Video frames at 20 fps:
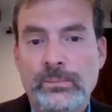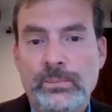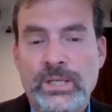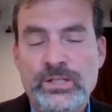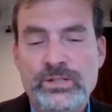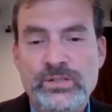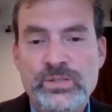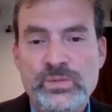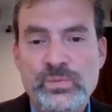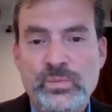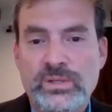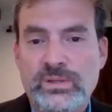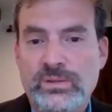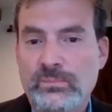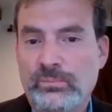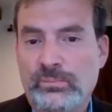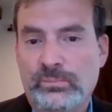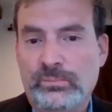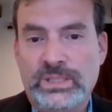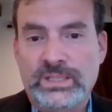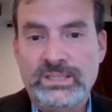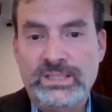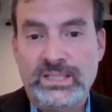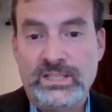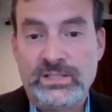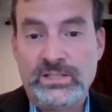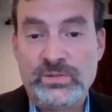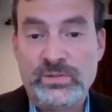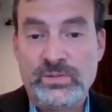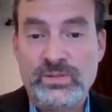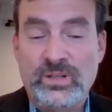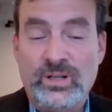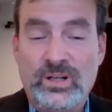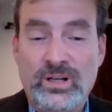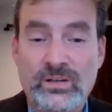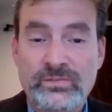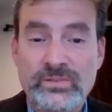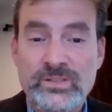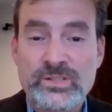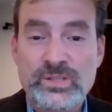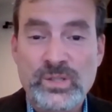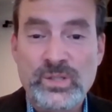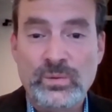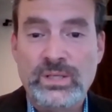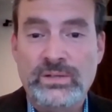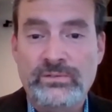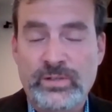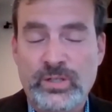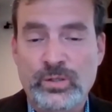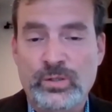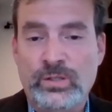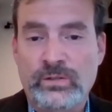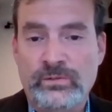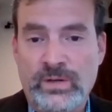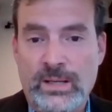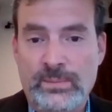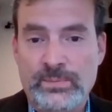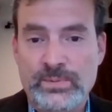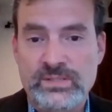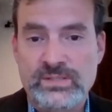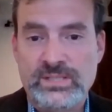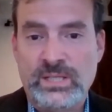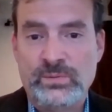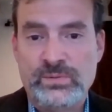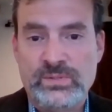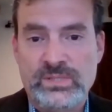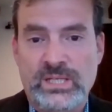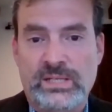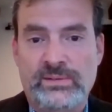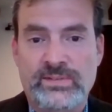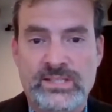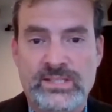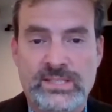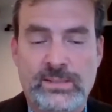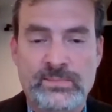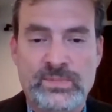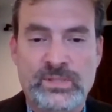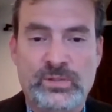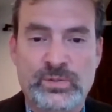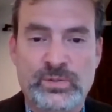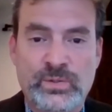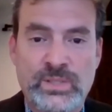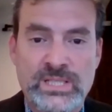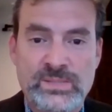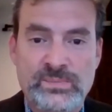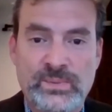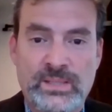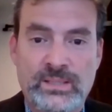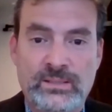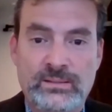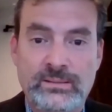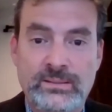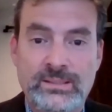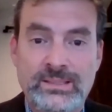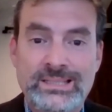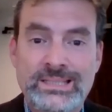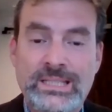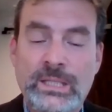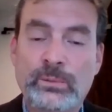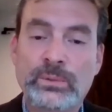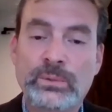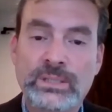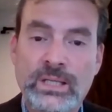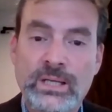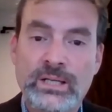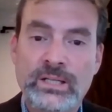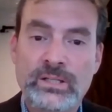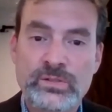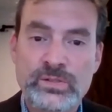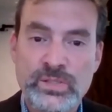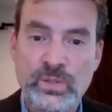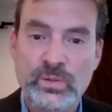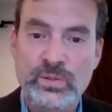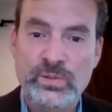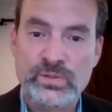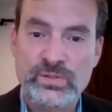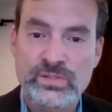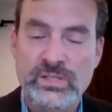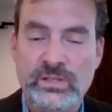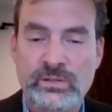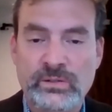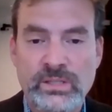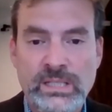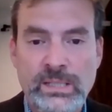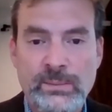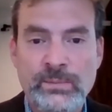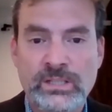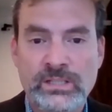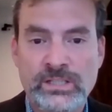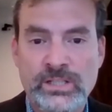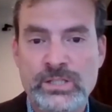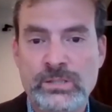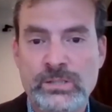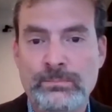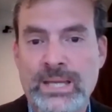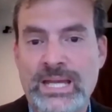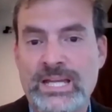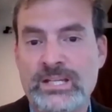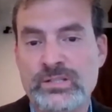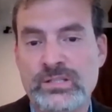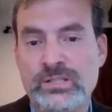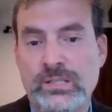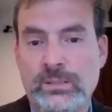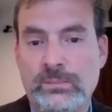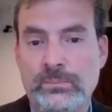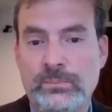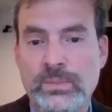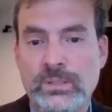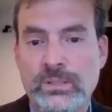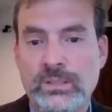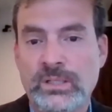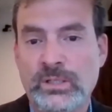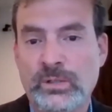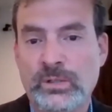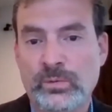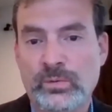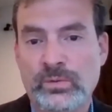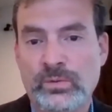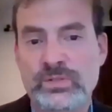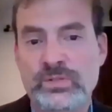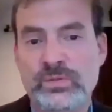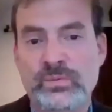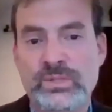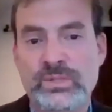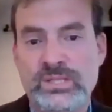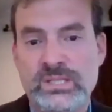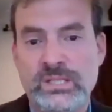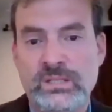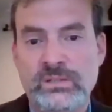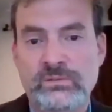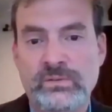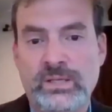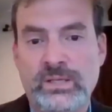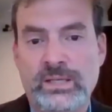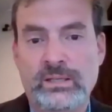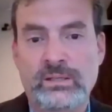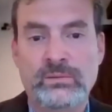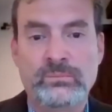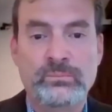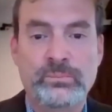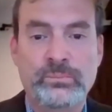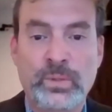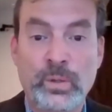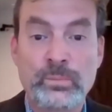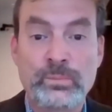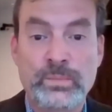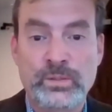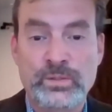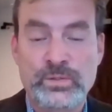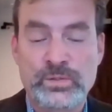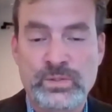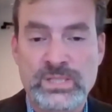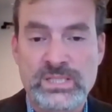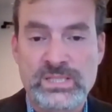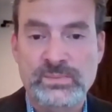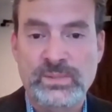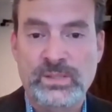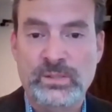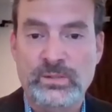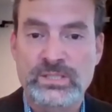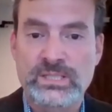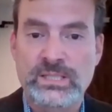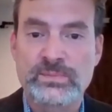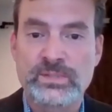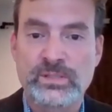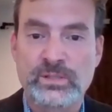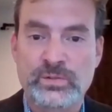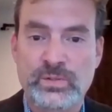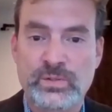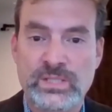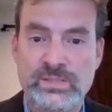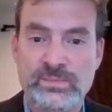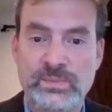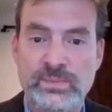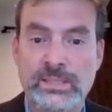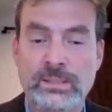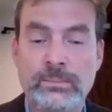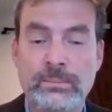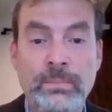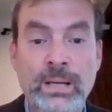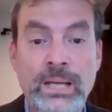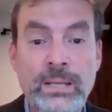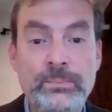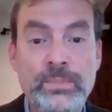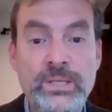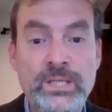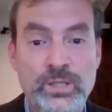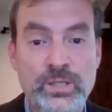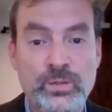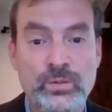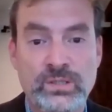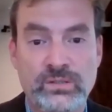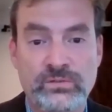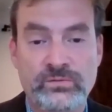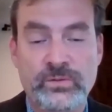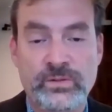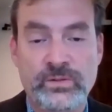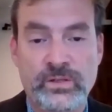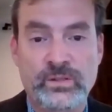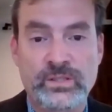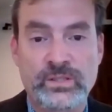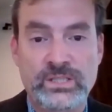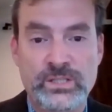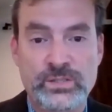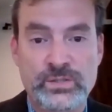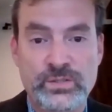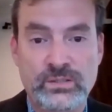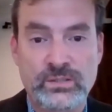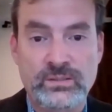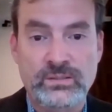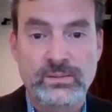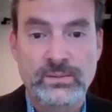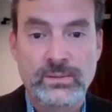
Patients with blood cancers often don't have curative options outside of a stem cell transplant. They rely on donors that are an immunologic match to them in order to receive a bone marrow transplant or stem cell transplant that might be curative for their condition.